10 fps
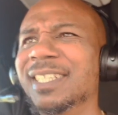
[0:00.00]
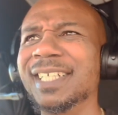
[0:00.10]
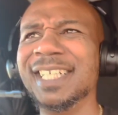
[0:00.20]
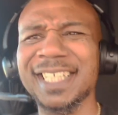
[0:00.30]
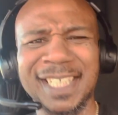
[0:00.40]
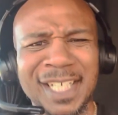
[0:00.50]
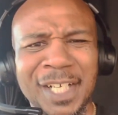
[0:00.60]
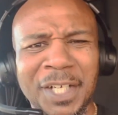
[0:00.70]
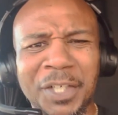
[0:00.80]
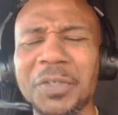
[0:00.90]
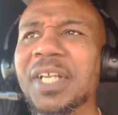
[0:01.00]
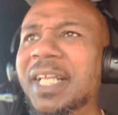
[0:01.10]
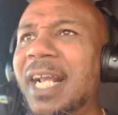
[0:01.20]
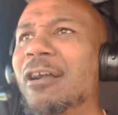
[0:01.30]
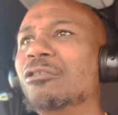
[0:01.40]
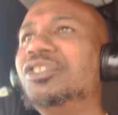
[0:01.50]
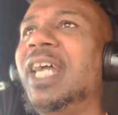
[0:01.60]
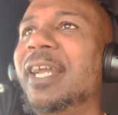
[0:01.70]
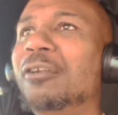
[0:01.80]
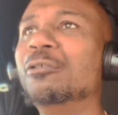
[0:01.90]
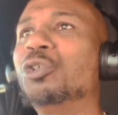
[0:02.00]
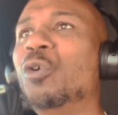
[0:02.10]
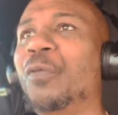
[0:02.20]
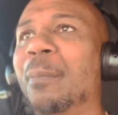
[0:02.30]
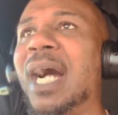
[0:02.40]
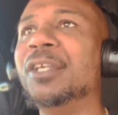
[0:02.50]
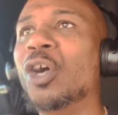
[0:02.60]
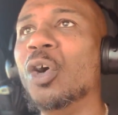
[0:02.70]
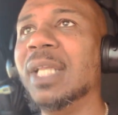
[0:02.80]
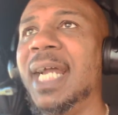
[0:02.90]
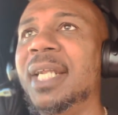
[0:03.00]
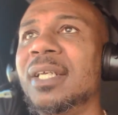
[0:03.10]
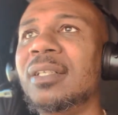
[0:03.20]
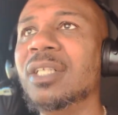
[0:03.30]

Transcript: you think they gonna tell you the truth about your lady?